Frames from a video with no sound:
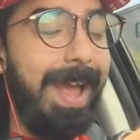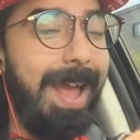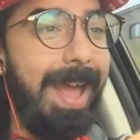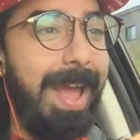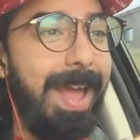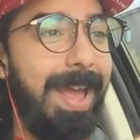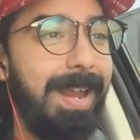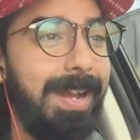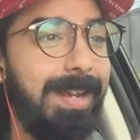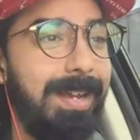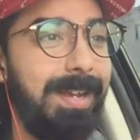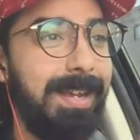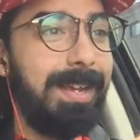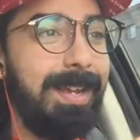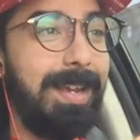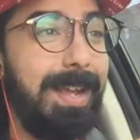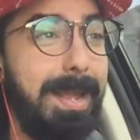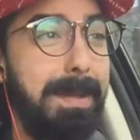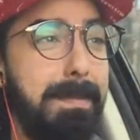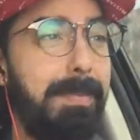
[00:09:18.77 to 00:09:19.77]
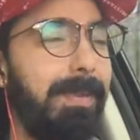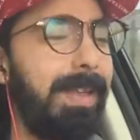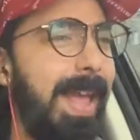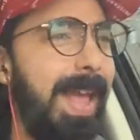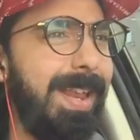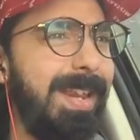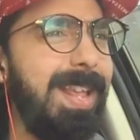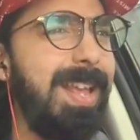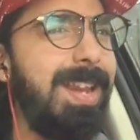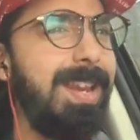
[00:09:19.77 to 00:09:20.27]
and uh, it,
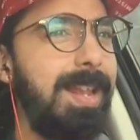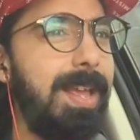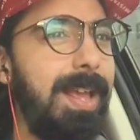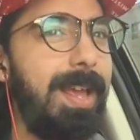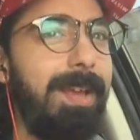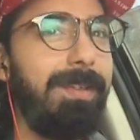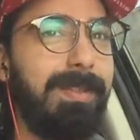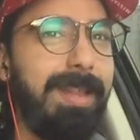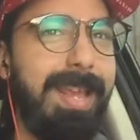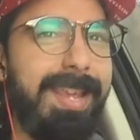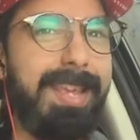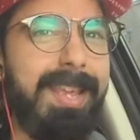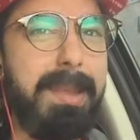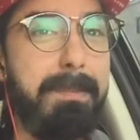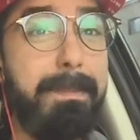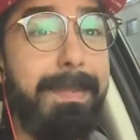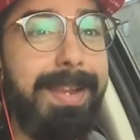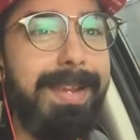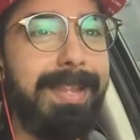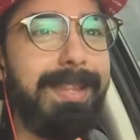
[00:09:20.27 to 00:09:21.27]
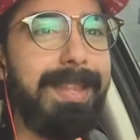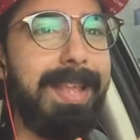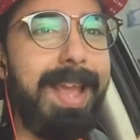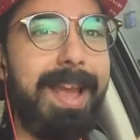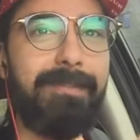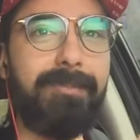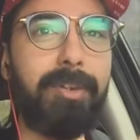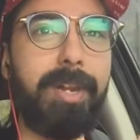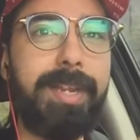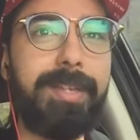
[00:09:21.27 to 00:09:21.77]
and then like
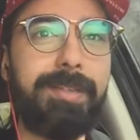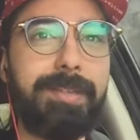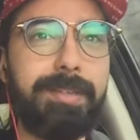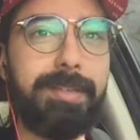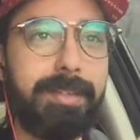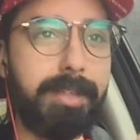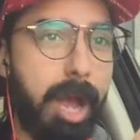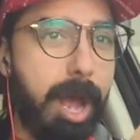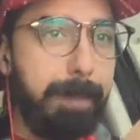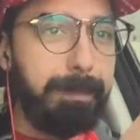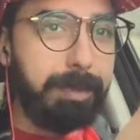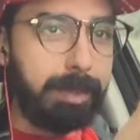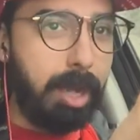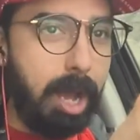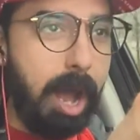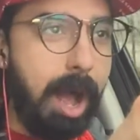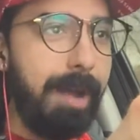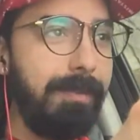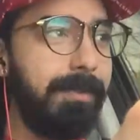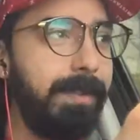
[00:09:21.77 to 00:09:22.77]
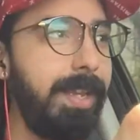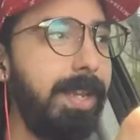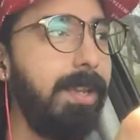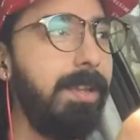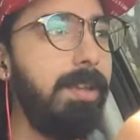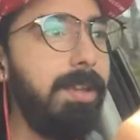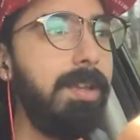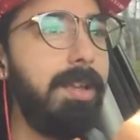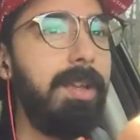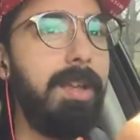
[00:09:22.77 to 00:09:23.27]
immediately after I stopped
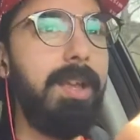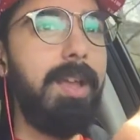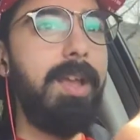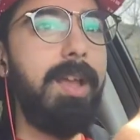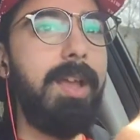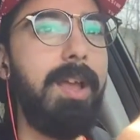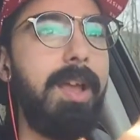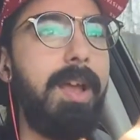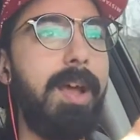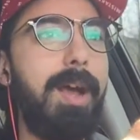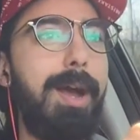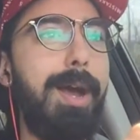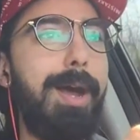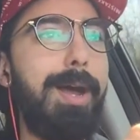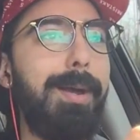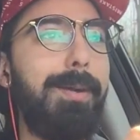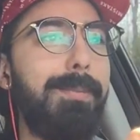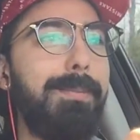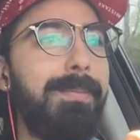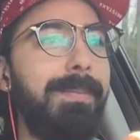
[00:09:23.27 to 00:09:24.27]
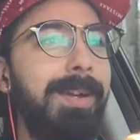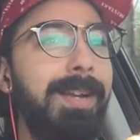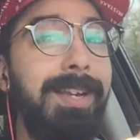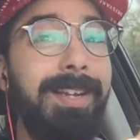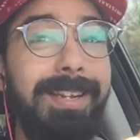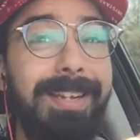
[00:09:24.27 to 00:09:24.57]
coughing, um,